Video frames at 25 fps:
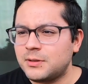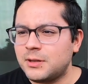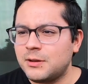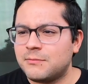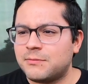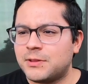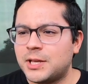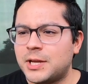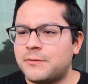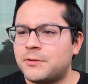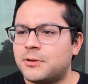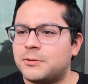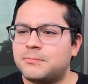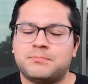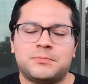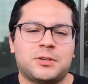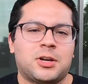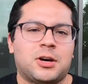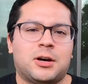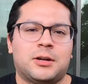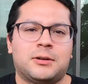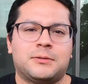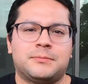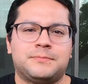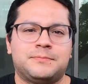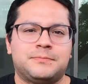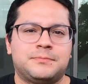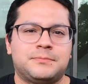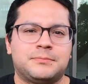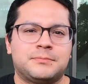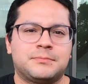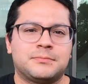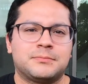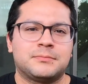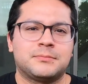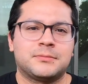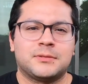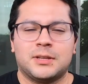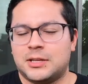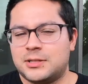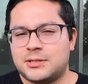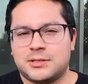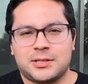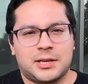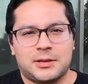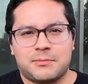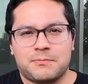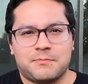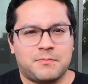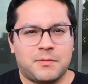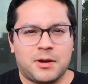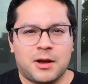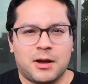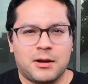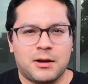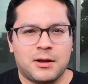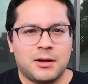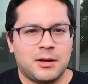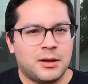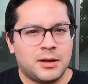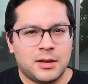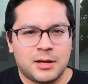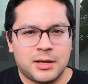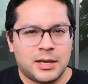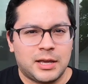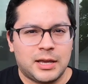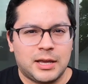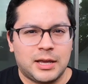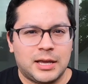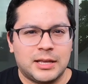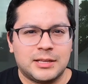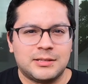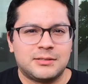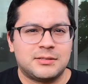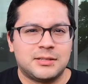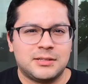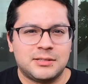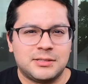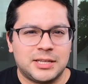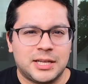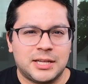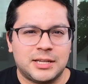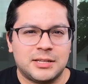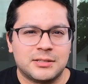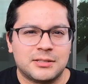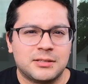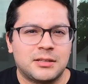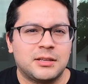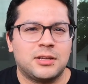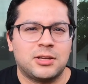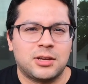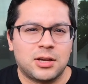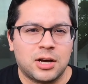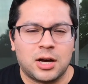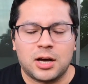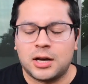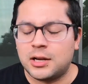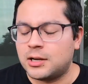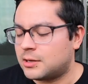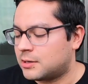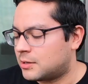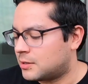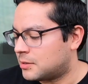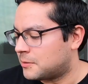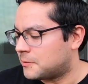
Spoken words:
Flavor gone. It's like instantaneously gone.